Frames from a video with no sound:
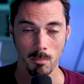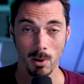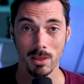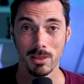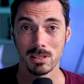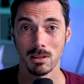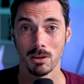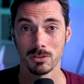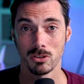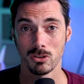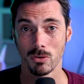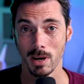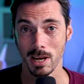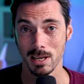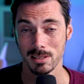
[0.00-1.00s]
but there's lots of
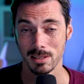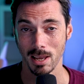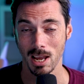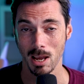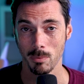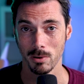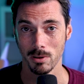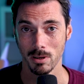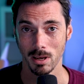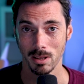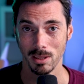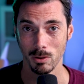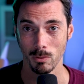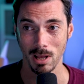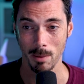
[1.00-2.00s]
trades that happen
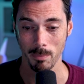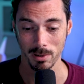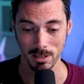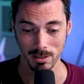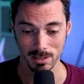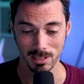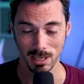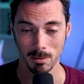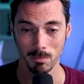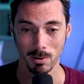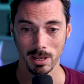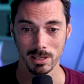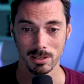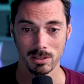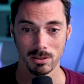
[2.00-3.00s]
and they all happen in the same
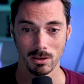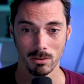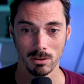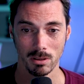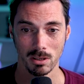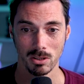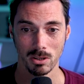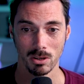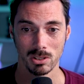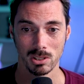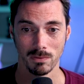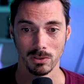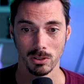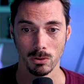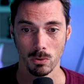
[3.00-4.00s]
place. So the
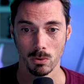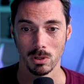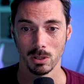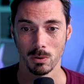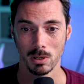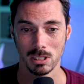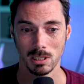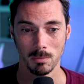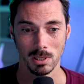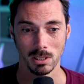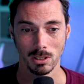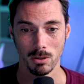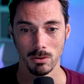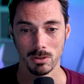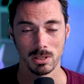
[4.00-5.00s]
chances of your liquidity
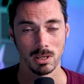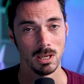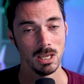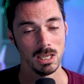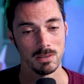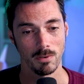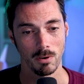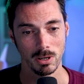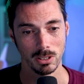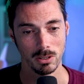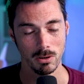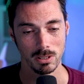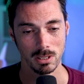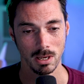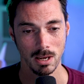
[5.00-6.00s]
being used is very
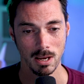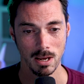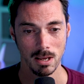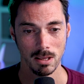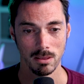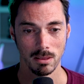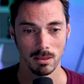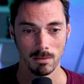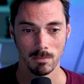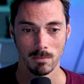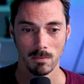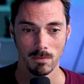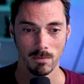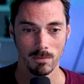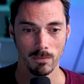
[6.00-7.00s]
good.
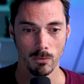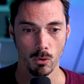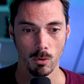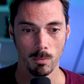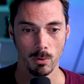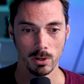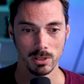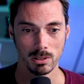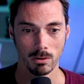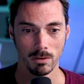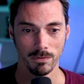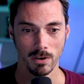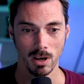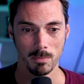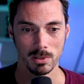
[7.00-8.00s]
For
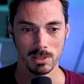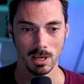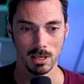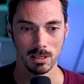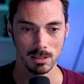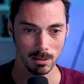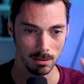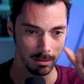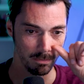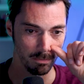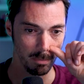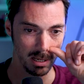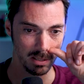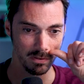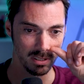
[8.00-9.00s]
0.05%,
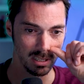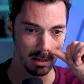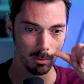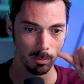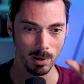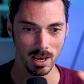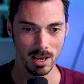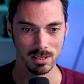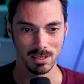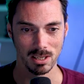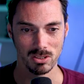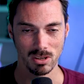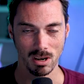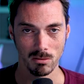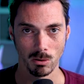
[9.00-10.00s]
best for stable pairs.
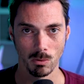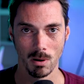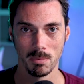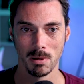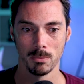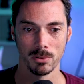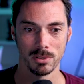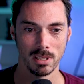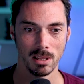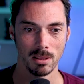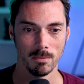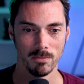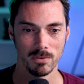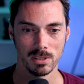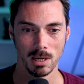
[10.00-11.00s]
That's generally where people set
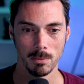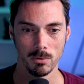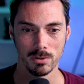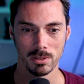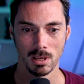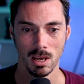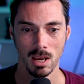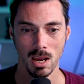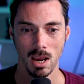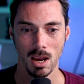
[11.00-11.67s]
them for stables.